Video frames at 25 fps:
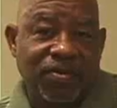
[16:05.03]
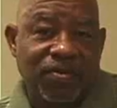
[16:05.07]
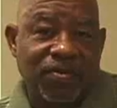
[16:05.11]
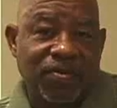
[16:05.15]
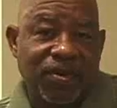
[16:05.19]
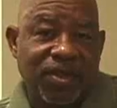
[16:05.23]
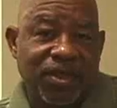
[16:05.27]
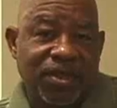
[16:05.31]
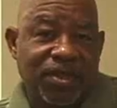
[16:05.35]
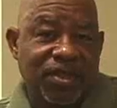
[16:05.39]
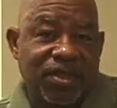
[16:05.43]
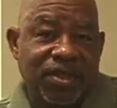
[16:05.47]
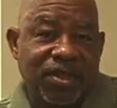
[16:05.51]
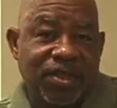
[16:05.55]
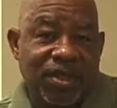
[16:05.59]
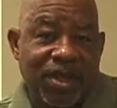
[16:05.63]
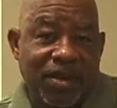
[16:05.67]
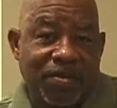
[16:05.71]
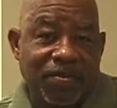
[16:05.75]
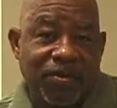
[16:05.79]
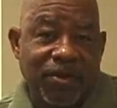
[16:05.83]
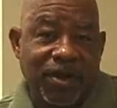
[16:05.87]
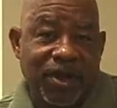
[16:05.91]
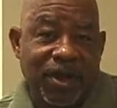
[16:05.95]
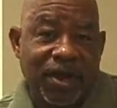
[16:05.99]
was
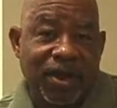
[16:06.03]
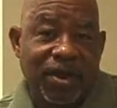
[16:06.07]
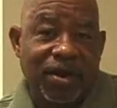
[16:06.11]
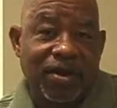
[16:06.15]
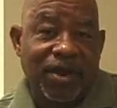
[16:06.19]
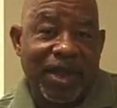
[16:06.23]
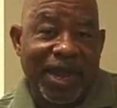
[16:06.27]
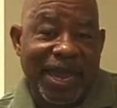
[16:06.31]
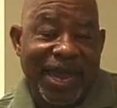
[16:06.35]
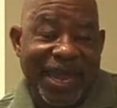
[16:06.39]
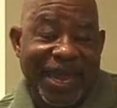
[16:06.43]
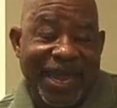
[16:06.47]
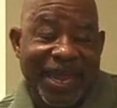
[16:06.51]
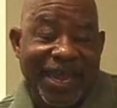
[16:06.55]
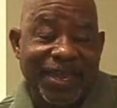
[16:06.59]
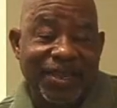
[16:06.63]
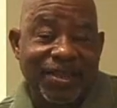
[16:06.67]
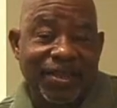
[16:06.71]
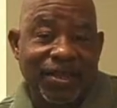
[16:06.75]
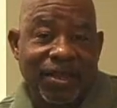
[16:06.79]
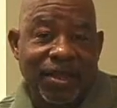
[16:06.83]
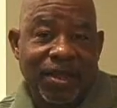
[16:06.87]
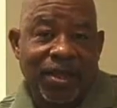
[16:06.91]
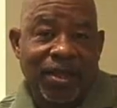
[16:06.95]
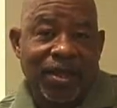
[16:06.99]
somewhere
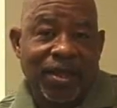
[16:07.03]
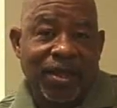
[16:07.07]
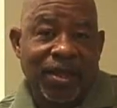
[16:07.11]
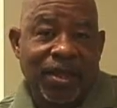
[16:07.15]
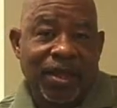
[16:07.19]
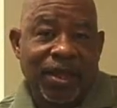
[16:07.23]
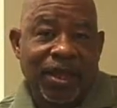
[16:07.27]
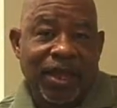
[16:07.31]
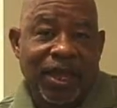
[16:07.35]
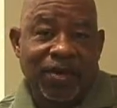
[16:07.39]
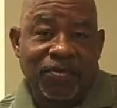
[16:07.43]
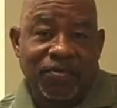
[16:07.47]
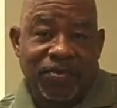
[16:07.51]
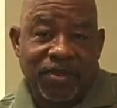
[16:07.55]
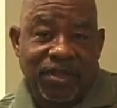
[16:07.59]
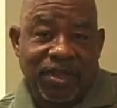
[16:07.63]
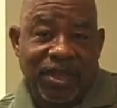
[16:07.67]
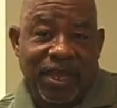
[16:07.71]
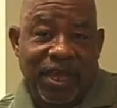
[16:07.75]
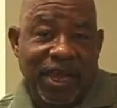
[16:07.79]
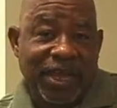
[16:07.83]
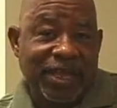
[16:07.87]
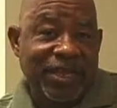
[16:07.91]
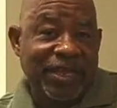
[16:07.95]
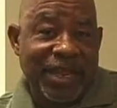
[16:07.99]
and he was
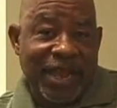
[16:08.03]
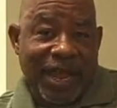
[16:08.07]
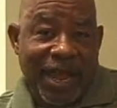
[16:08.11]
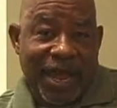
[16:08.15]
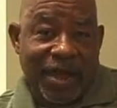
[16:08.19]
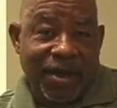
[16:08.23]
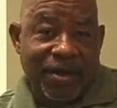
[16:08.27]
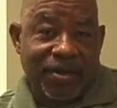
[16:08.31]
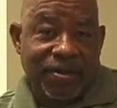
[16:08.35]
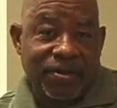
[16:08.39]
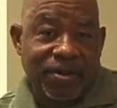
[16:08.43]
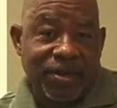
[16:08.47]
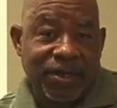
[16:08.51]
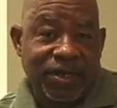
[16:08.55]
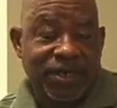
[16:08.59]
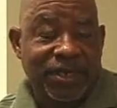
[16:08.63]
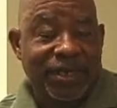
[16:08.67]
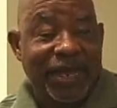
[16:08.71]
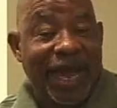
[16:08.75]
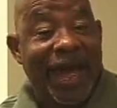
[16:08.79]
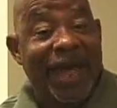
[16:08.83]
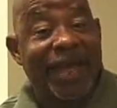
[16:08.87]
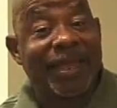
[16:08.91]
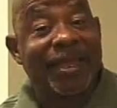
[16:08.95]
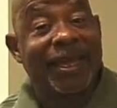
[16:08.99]
gunned down,
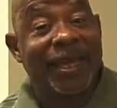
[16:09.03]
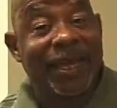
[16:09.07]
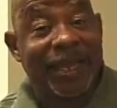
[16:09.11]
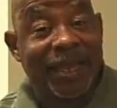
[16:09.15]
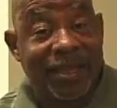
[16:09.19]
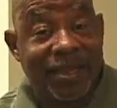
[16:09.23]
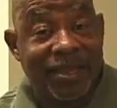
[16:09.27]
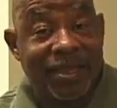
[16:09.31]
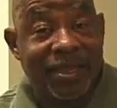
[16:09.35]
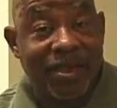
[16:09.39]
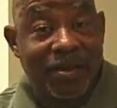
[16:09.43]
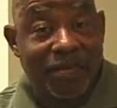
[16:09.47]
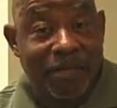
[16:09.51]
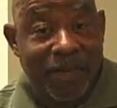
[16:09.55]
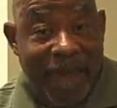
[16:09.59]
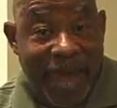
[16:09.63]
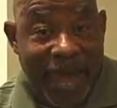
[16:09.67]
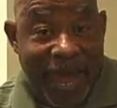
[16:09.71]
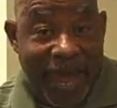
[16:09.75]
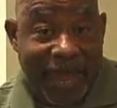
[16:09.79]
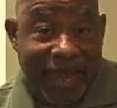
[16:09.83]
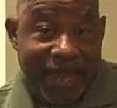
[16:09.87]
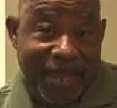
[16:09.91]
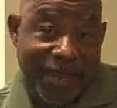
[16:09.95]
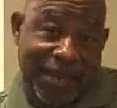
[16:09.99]
shot in the
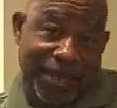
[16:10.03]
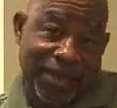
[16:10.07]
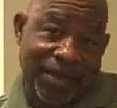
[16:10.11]
back,